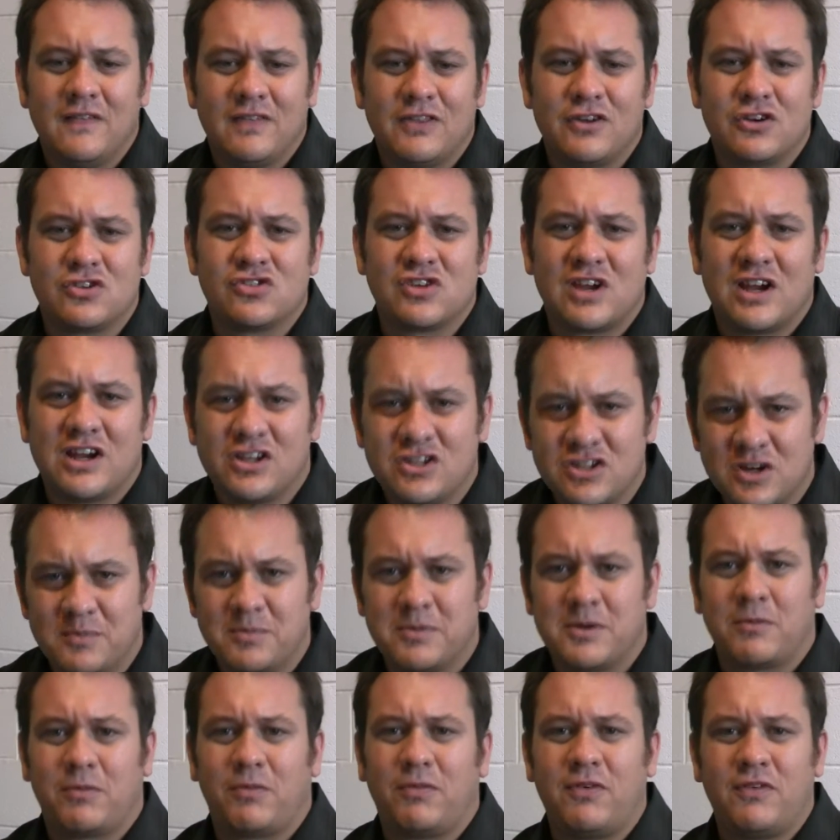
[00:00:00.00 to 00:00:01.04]
their site
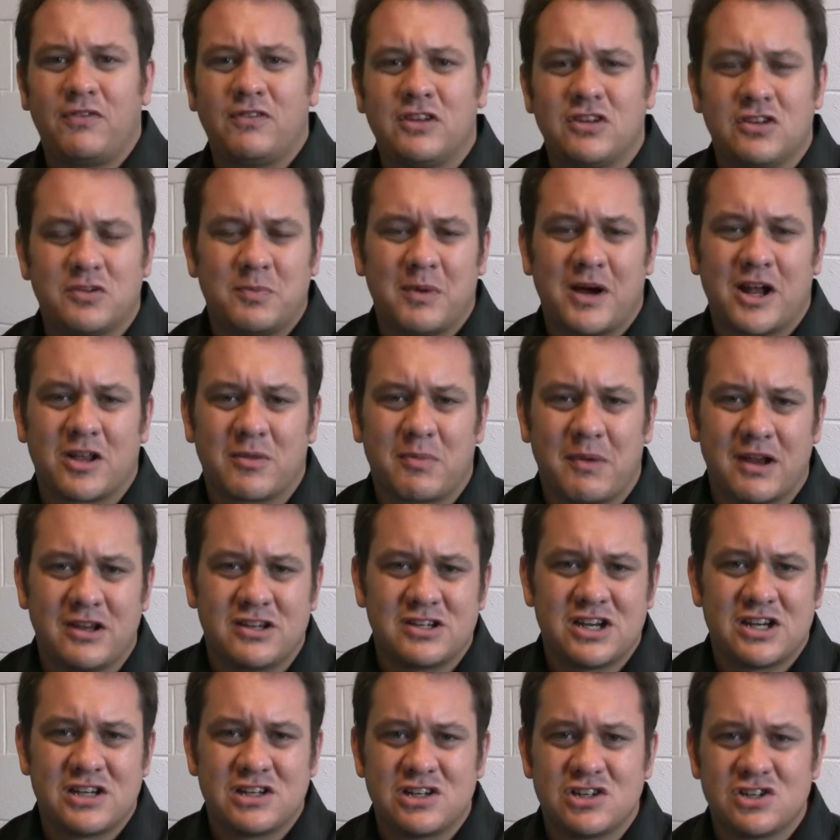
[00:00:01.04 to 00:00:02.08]
jumped up 50 spots by
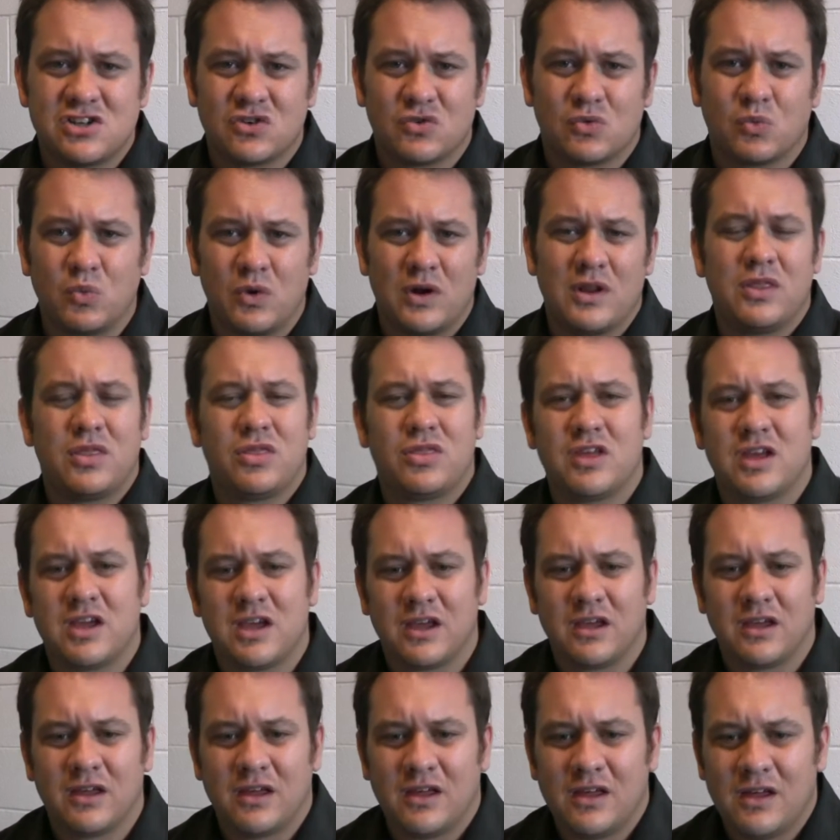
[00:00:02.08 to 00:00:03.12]
changing just one
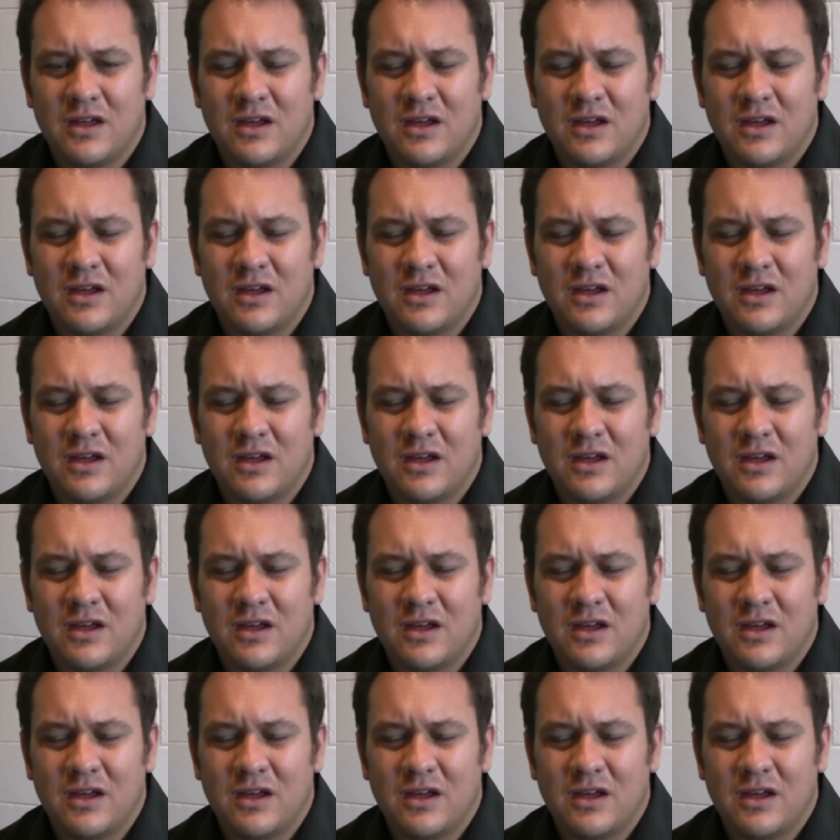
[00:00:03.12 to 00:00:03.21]
thing